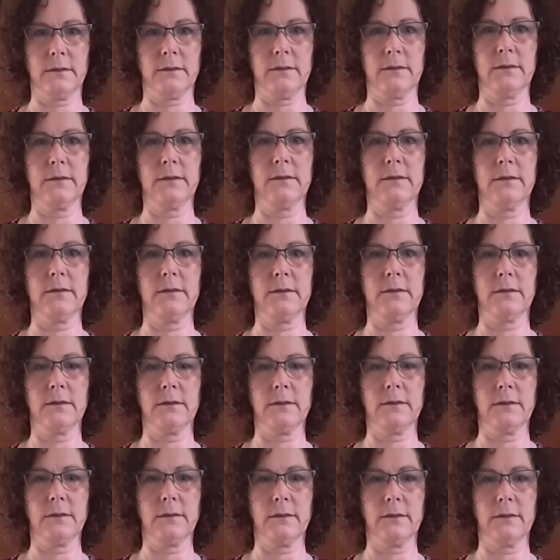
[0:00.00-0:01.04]

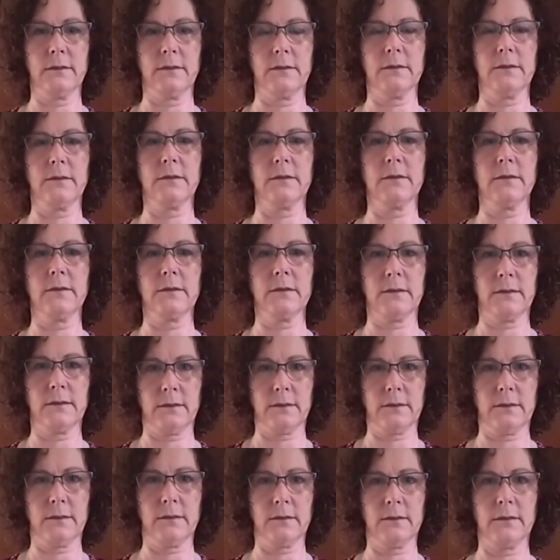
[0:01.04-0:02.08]

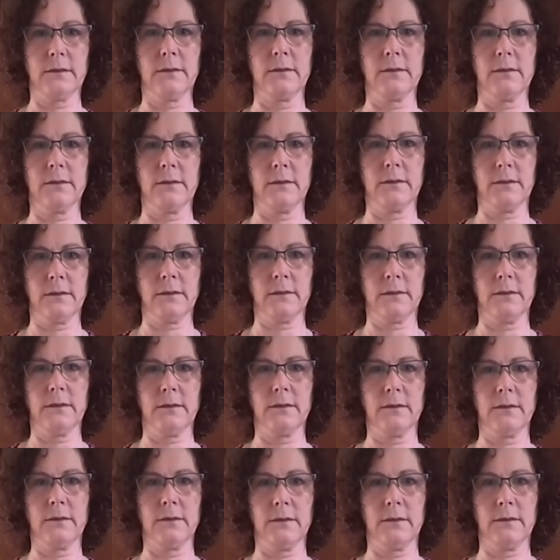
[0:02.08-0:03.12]

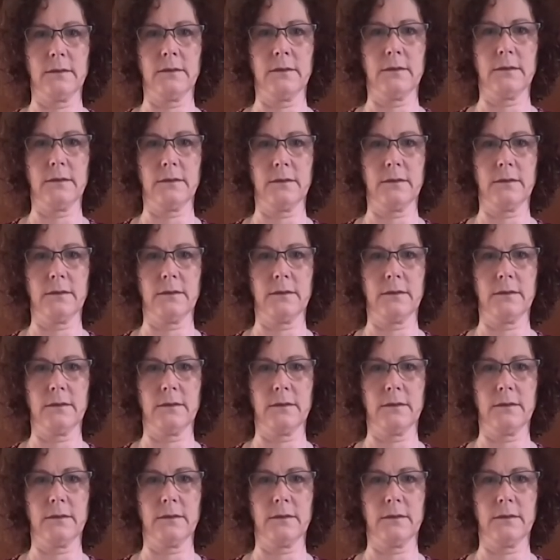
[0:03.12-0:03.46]
(not speaking)